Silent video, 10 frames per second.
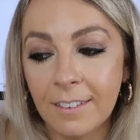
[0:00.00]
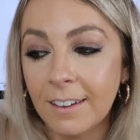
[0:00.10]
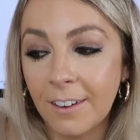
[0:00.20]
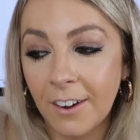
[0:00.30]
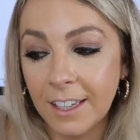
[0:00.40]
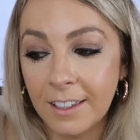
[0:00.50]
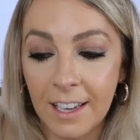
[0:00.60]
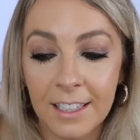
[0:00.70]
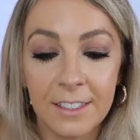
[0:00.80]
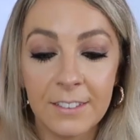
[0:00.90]
night and the
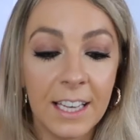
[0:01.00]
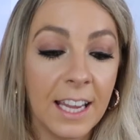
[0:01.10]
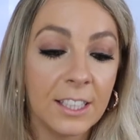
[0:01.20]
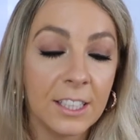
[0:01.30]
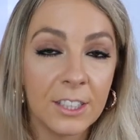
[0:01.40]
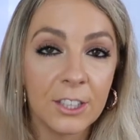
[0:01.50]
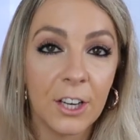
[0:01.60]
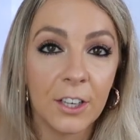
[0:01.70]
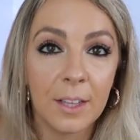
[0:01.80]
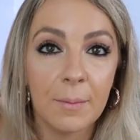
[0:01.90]
end of the day just to
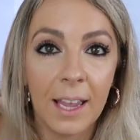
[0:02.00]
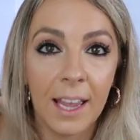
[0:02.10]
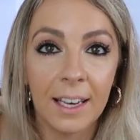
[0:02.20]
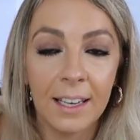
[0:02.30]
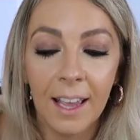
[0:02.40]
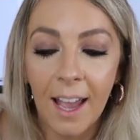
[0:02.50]
tuck them in